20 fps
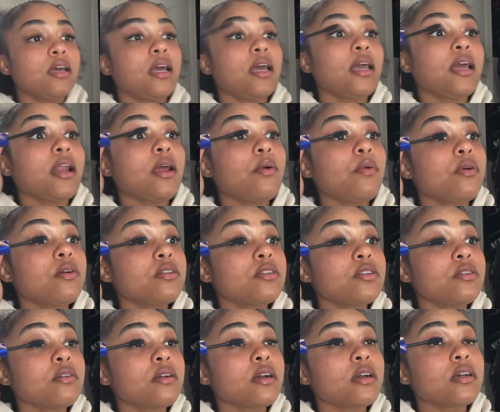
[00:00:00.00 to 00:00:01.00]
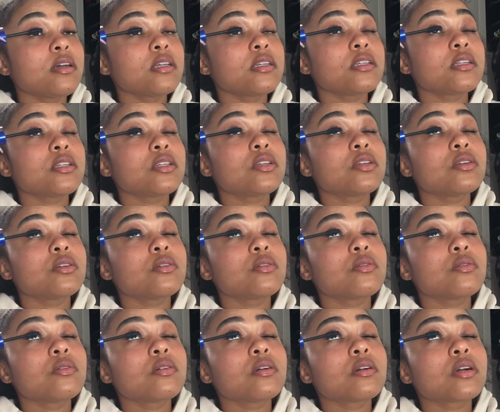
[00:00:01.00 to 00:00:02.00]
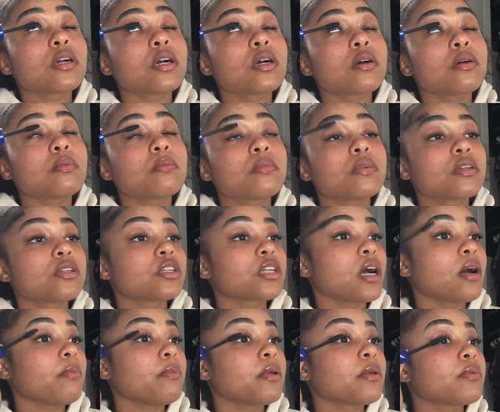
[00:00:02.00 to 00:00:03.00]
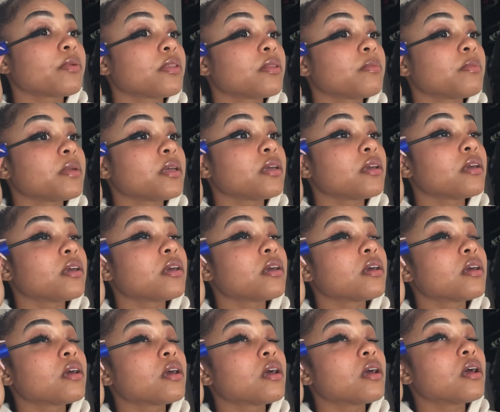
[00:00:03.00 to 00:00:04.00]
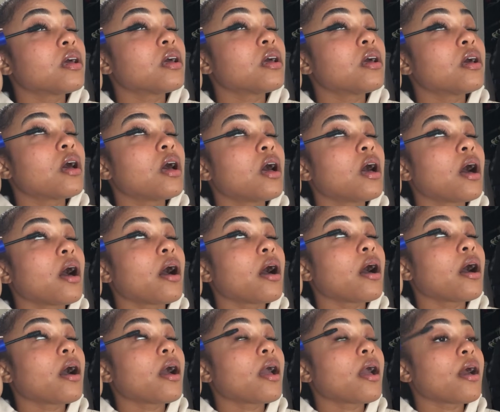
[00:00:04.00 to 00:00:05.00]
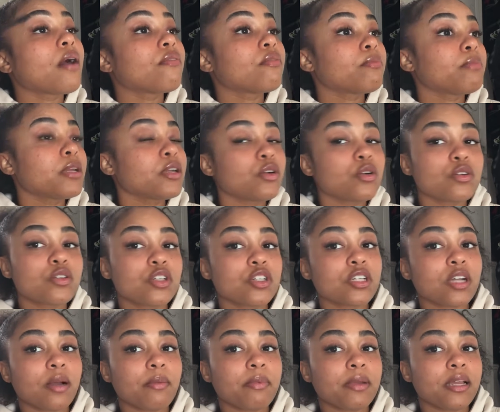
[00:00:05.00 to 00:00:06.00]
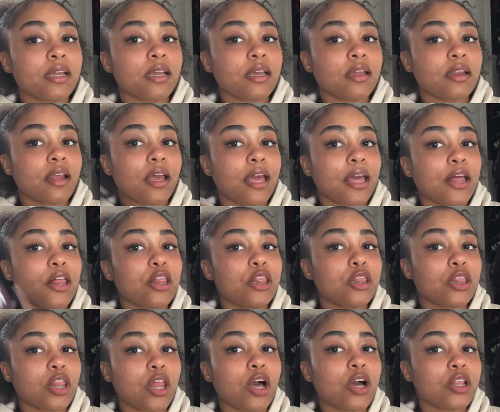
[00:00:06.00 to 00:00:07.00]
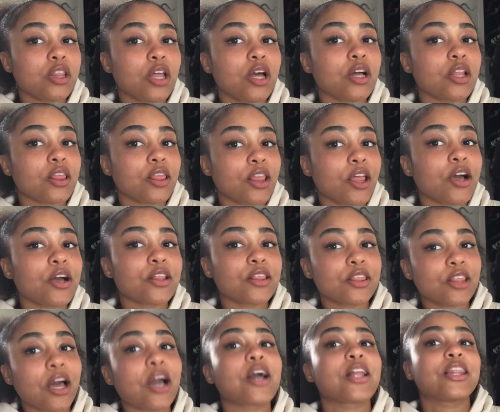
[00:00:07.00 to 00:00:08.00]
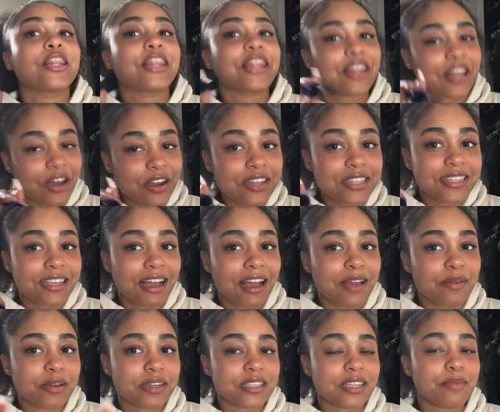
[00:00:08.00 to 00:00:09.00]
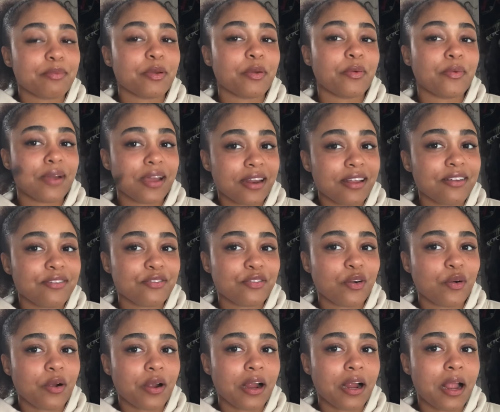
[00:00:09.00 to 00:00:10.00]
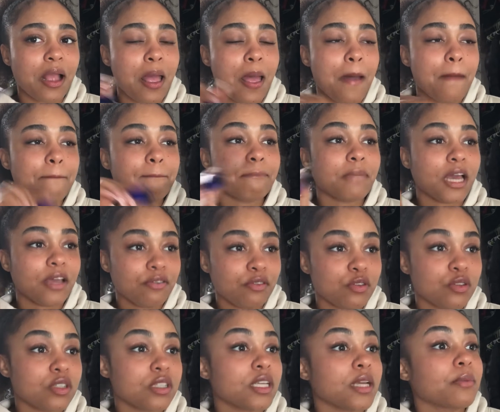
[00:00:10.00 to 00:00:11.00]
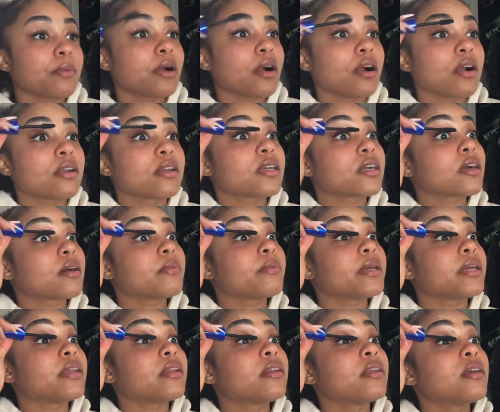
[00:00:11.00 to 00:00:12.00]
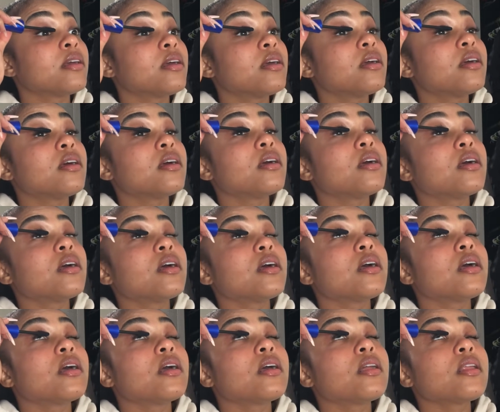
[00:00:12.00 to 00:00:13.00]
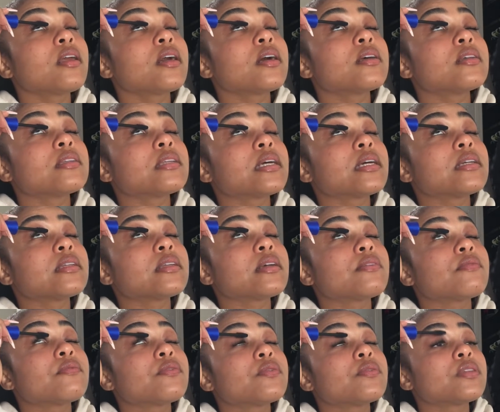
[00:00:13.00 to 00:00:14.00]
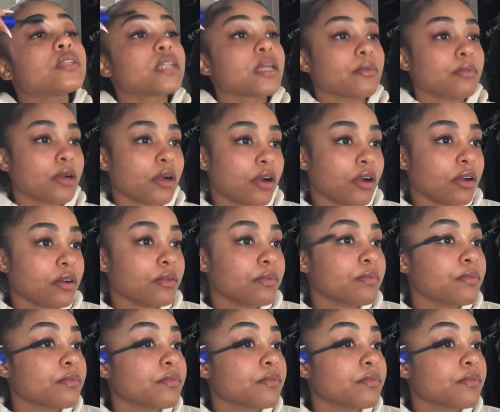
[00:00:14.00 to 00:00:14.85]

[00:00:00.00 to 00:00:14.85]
And I want you guys to come shopping with me. I haven't been grocery shopping in a long, long, long, long, long time because I've been waiting for my food stamp card to come in. And yes, I said food stamp card.